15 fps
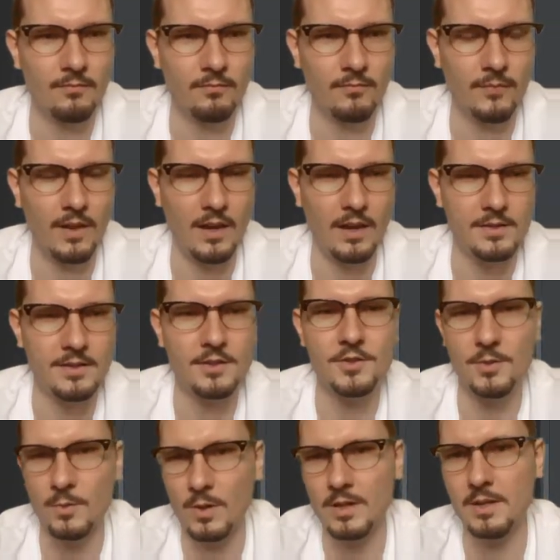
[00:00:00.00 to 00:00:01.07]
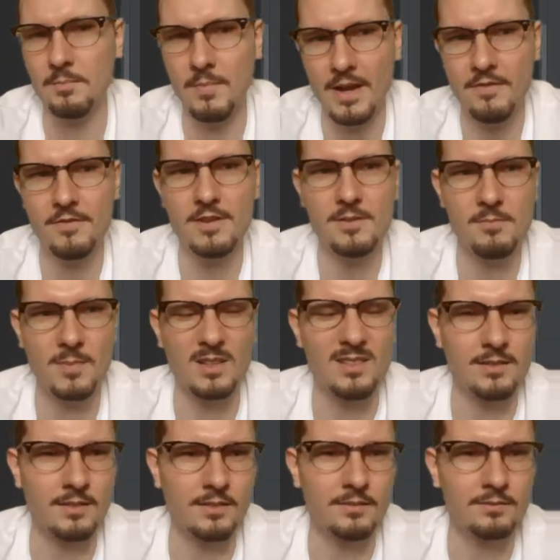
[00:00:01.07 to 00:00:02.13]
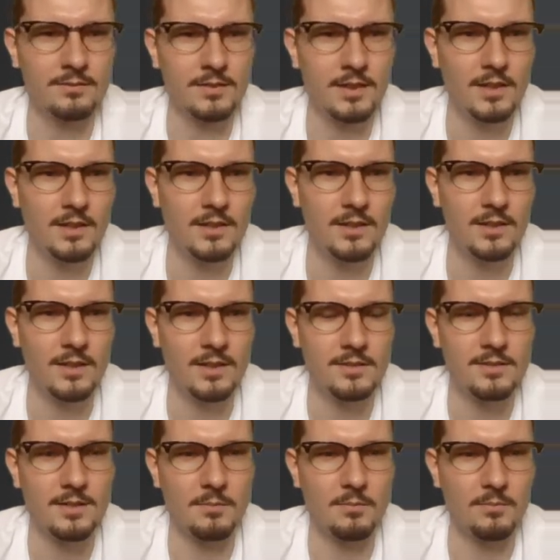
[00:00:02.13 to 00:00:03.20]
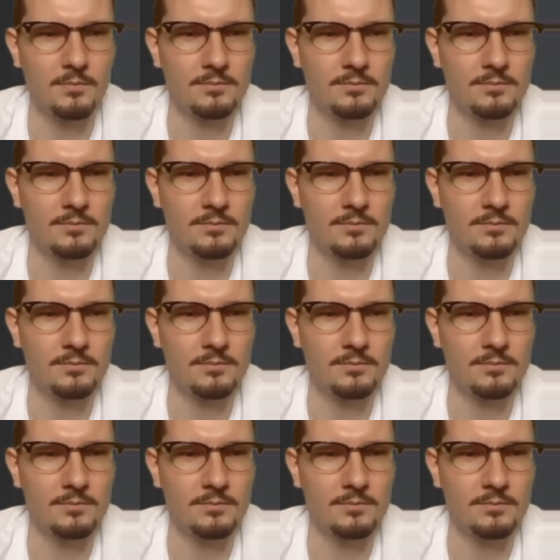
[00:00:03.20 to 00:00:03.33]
Yeah, it's actually running Maven, but it has some